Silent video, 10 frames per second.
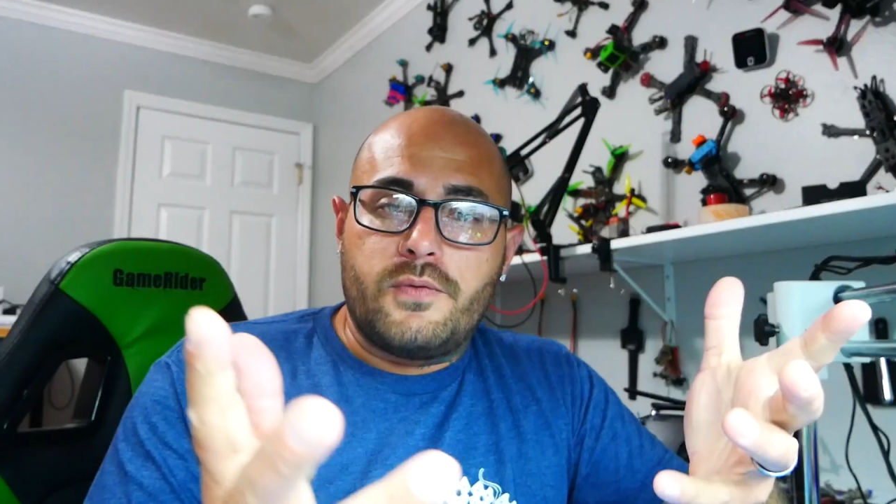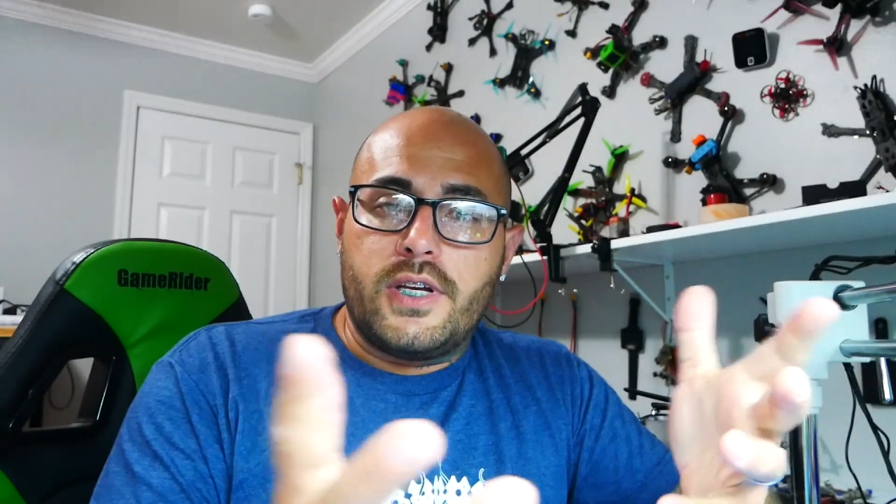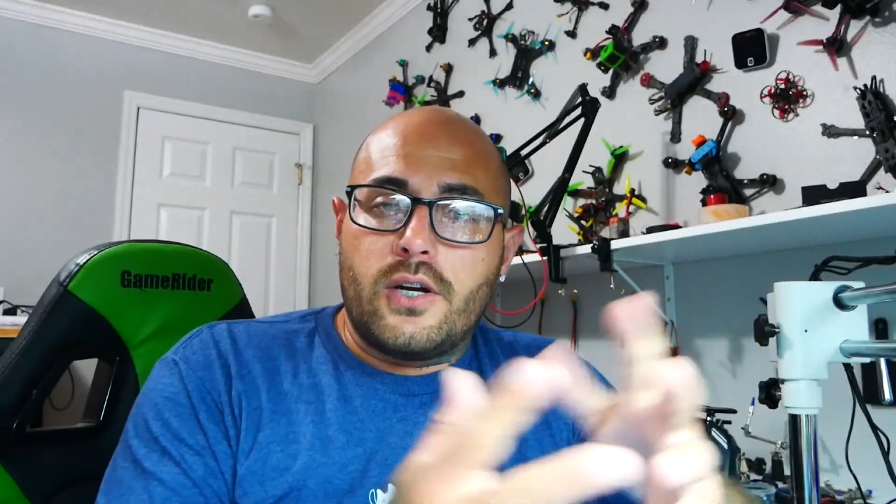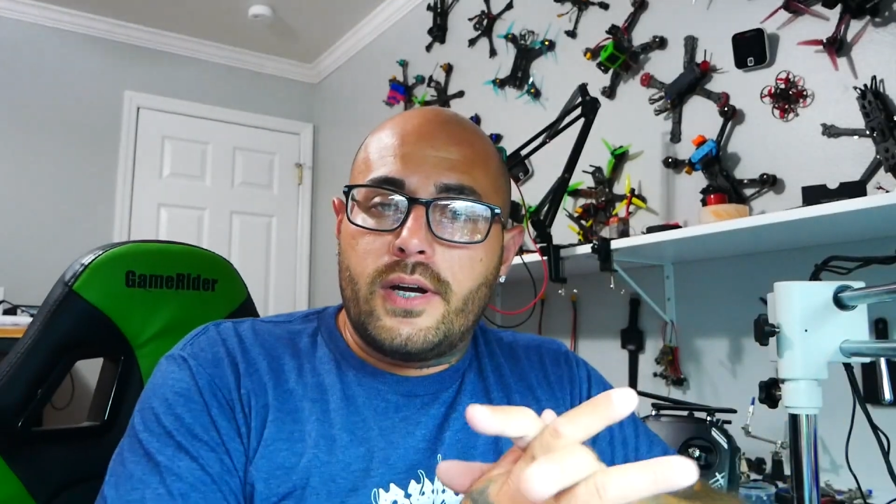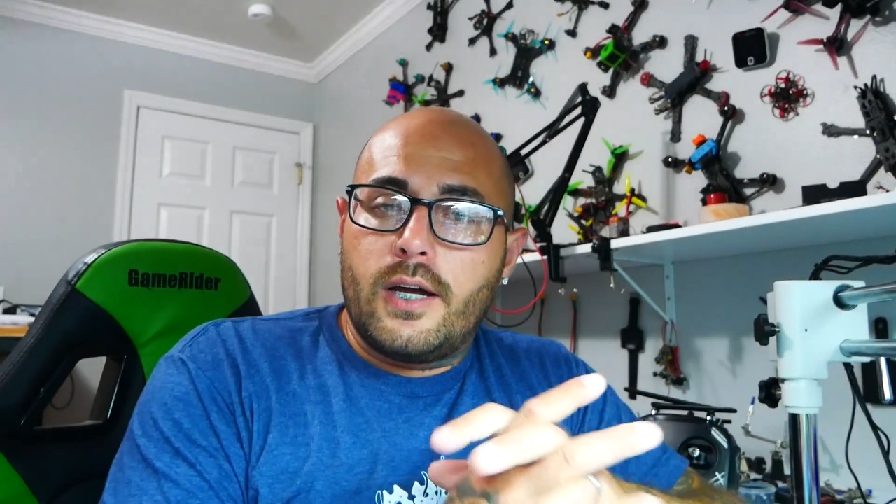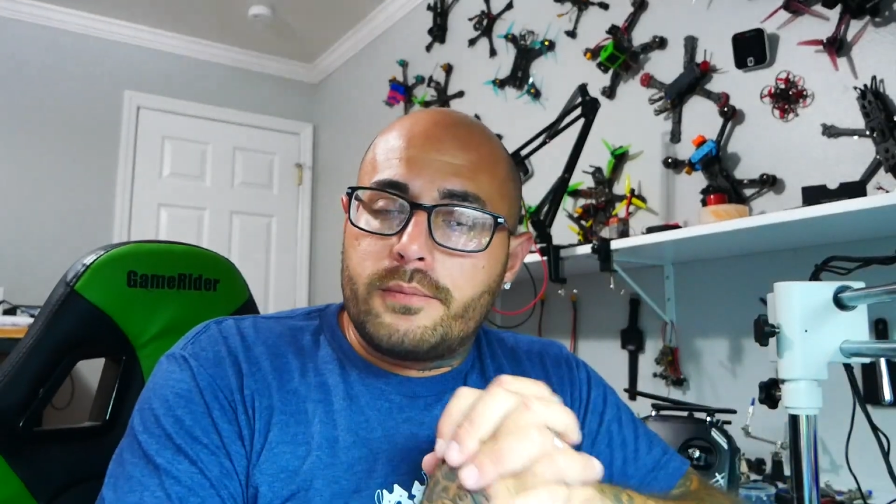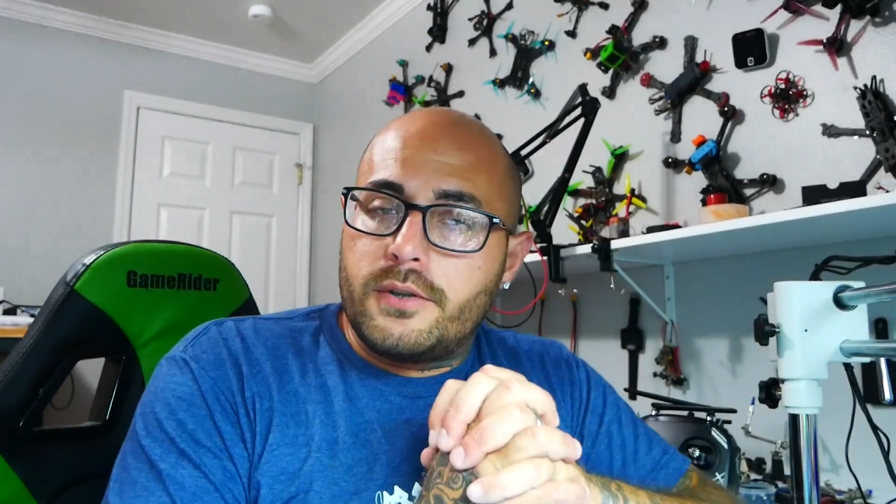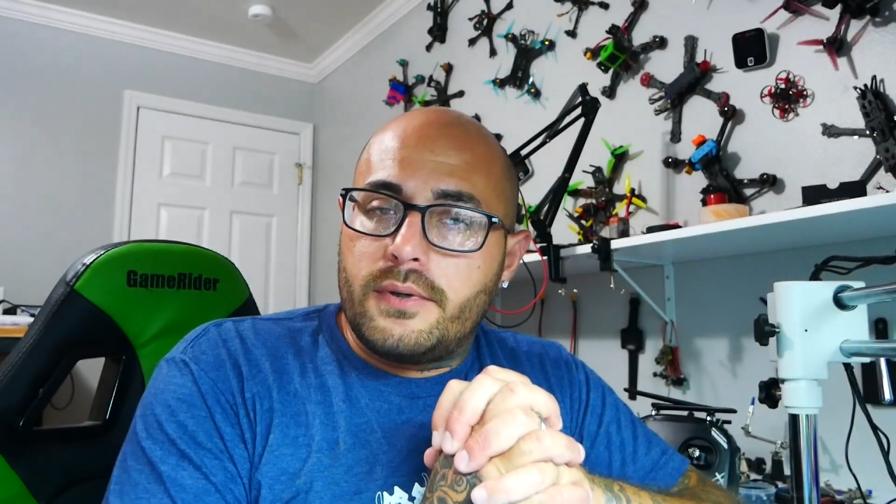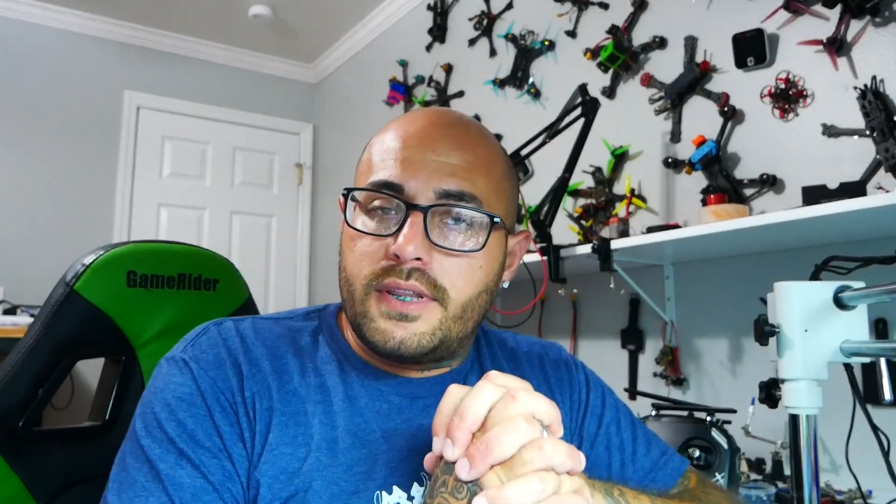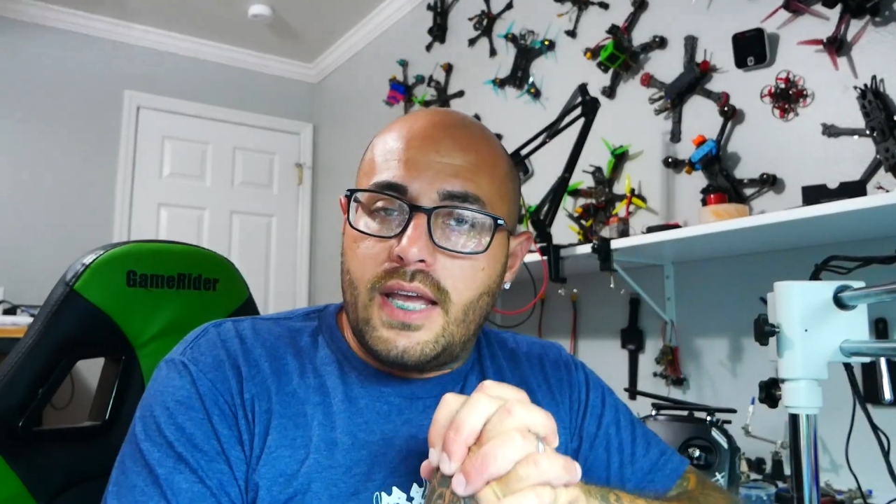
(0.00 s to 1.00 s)
video helped
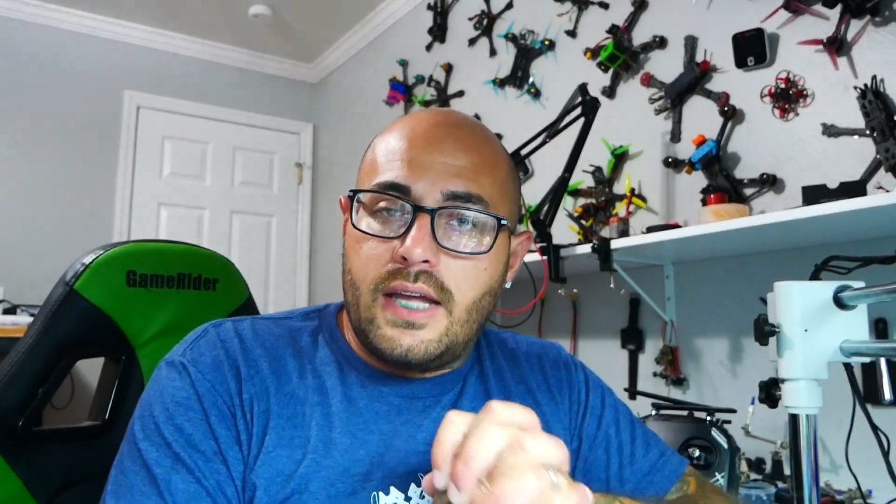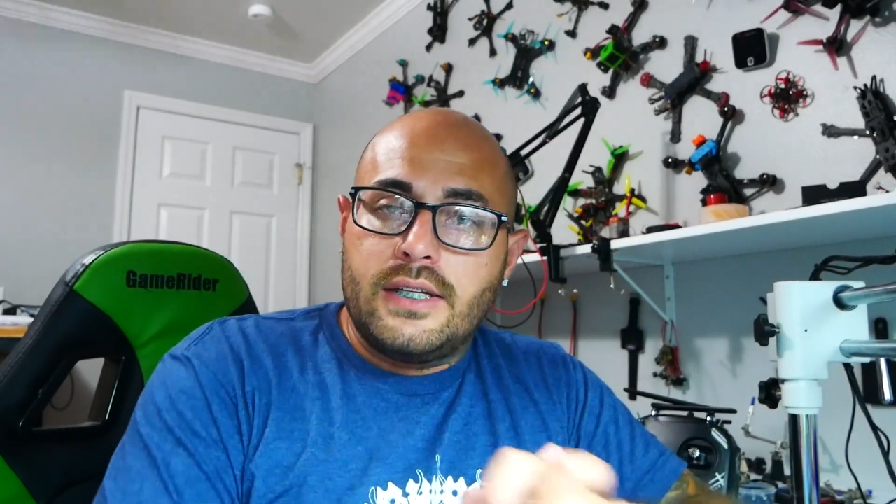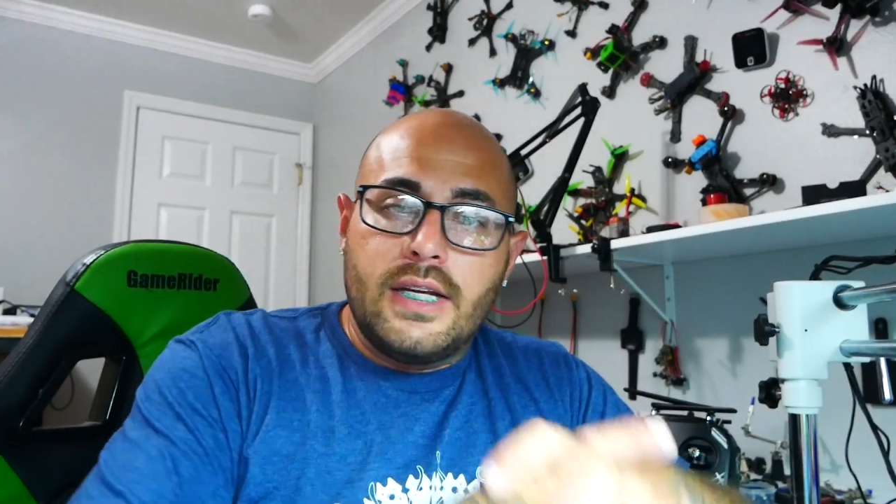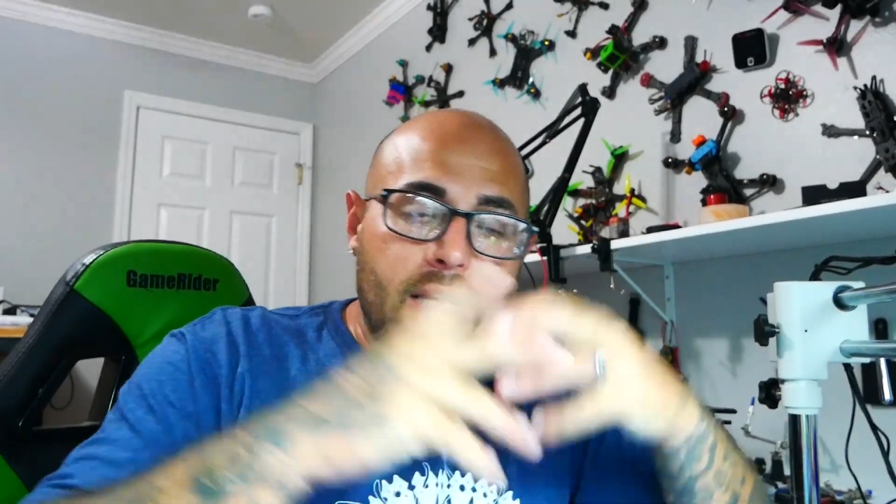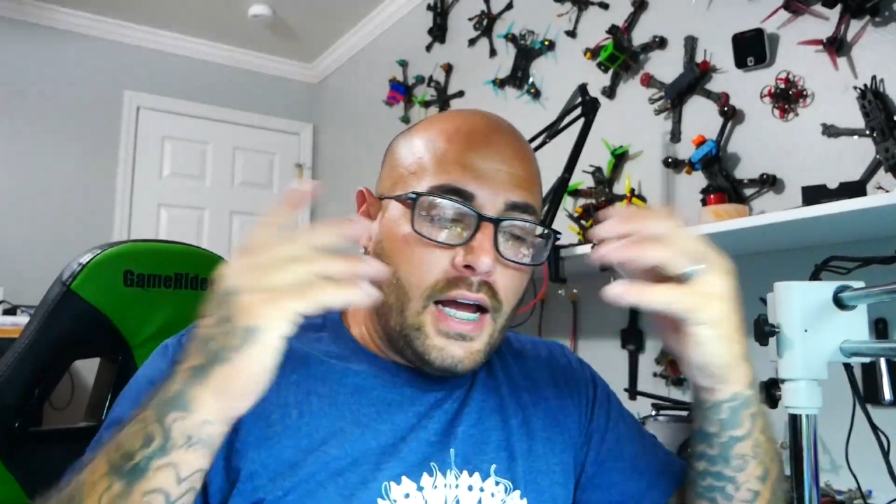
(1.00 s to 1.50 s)
you with that.